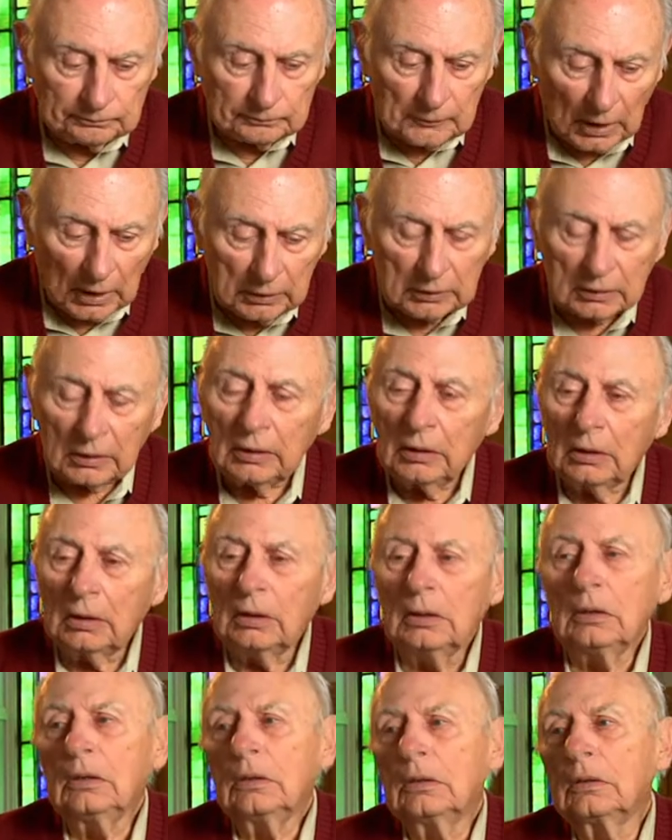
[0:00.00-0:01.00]

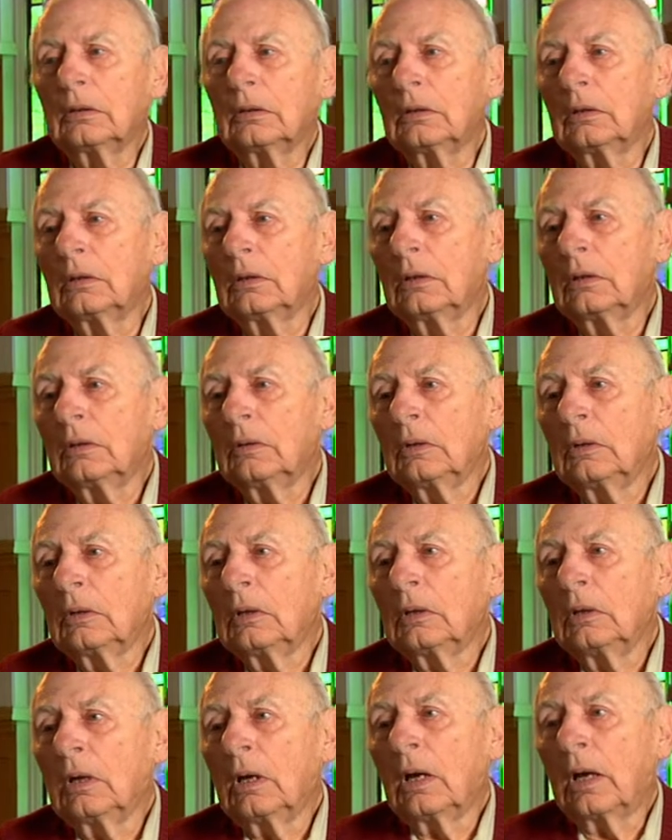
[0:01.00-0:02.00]
18,
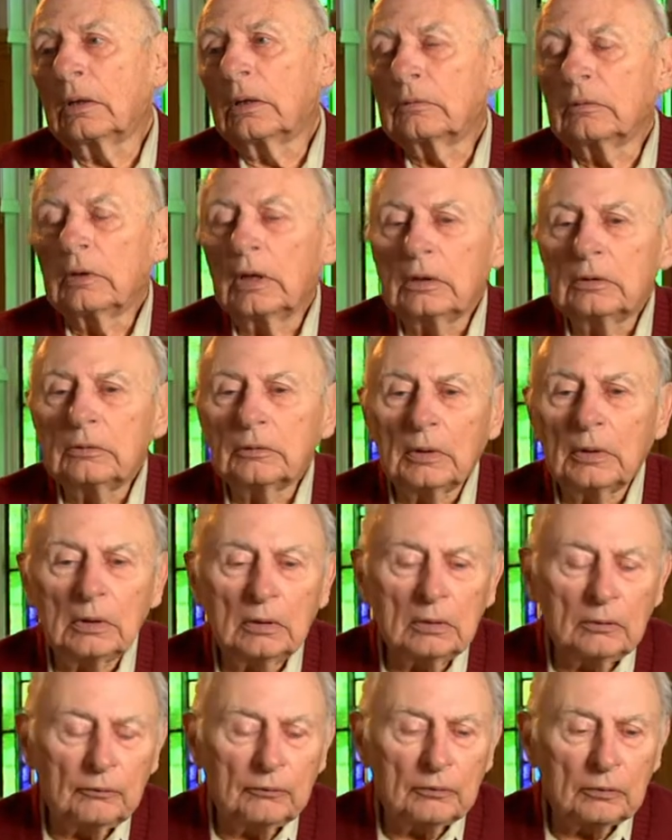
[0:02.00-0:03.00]
I
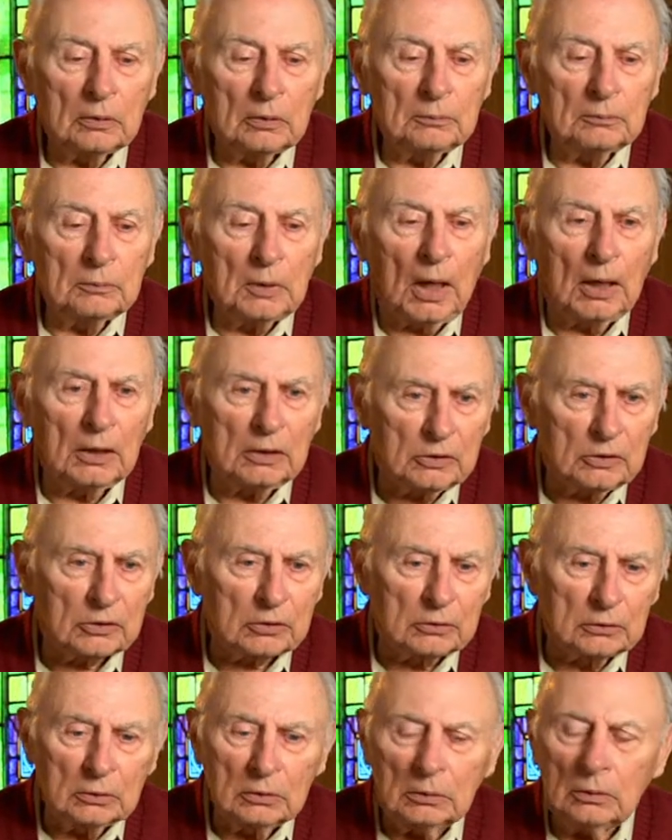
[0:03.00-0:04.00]
graduated from high
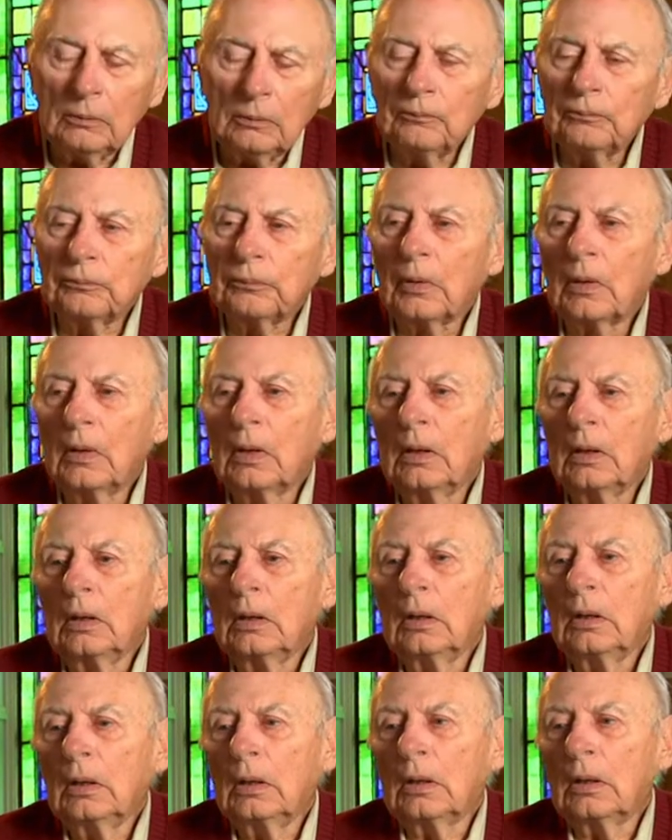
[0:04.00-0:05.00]
school.
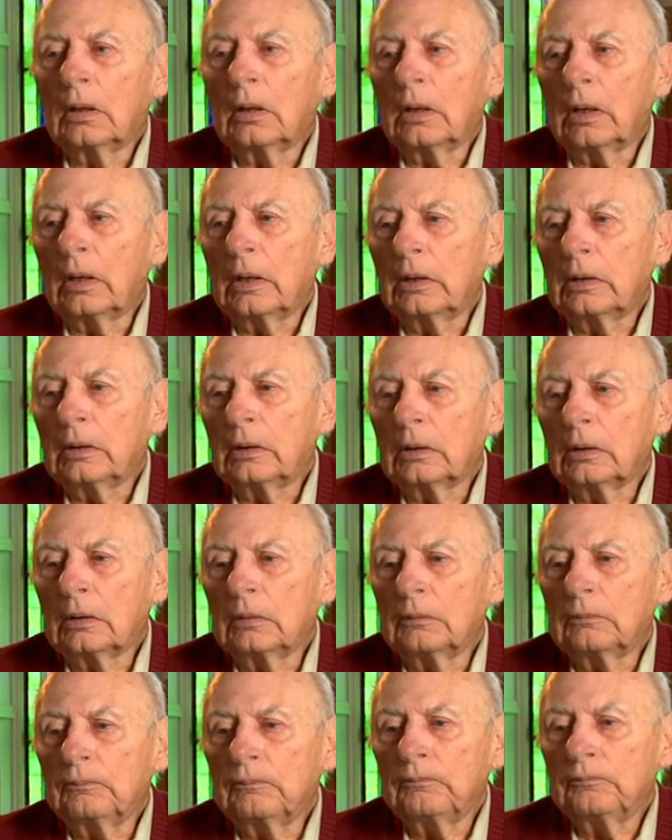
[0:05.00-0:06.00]
I
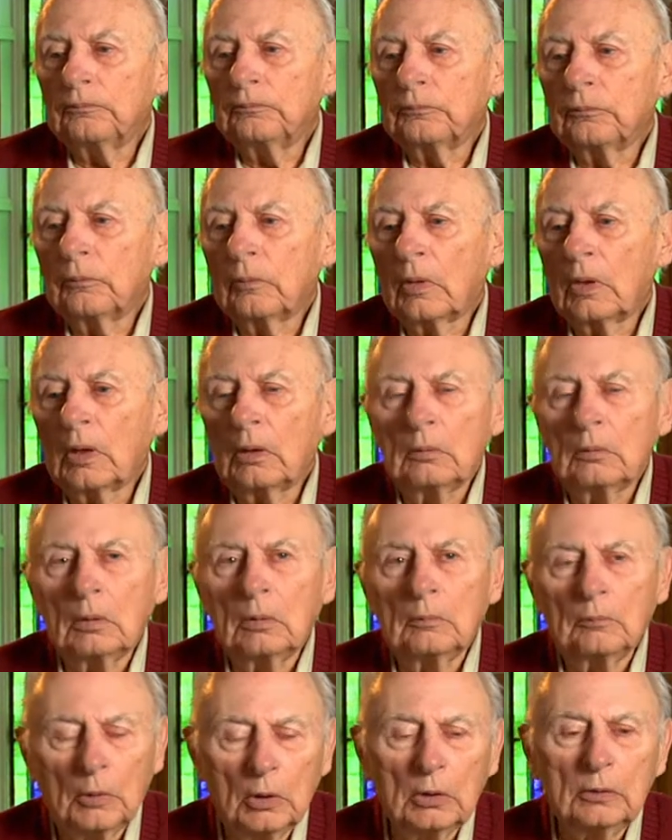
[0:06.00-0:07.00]

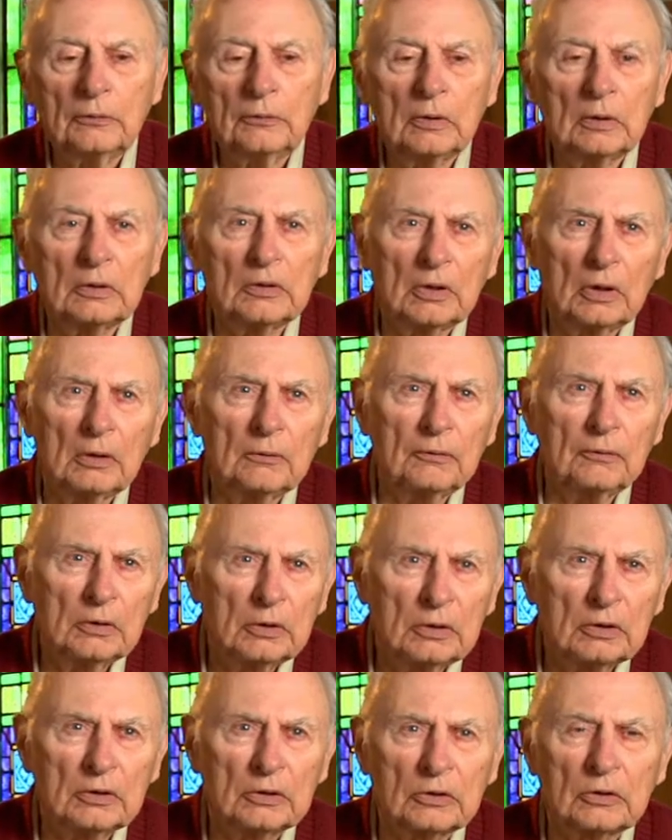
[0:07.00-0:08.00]
moved to San
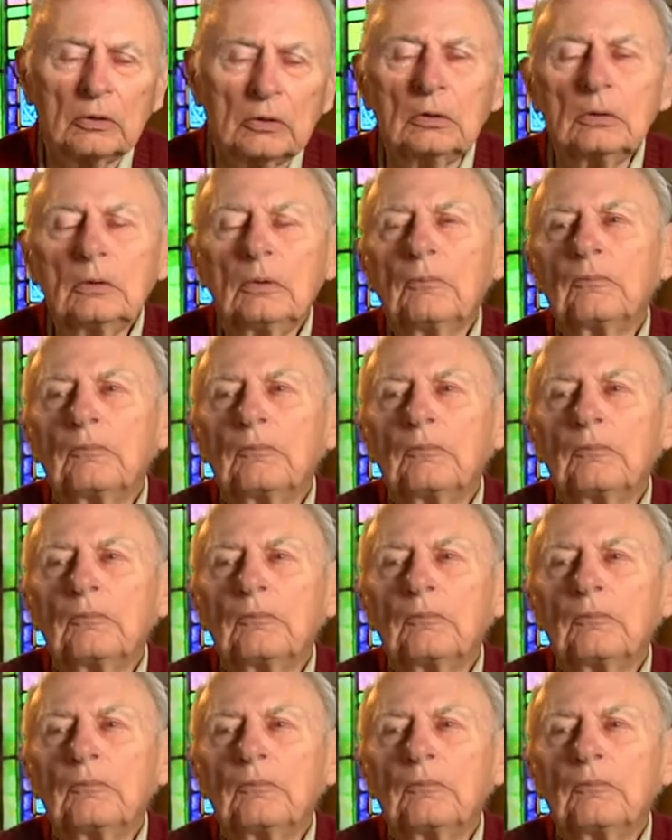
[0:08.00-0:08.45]
Francisco,